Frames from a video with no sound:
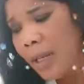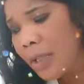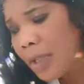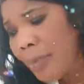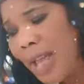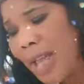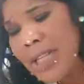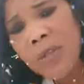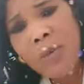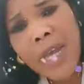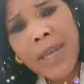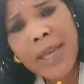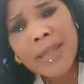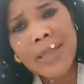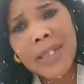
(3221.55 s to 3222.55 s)
The person where
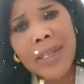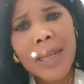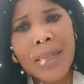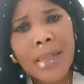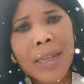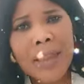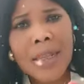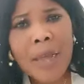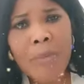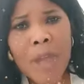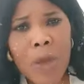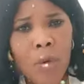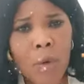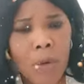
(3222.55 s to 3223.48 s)
got the land, no, let them make go.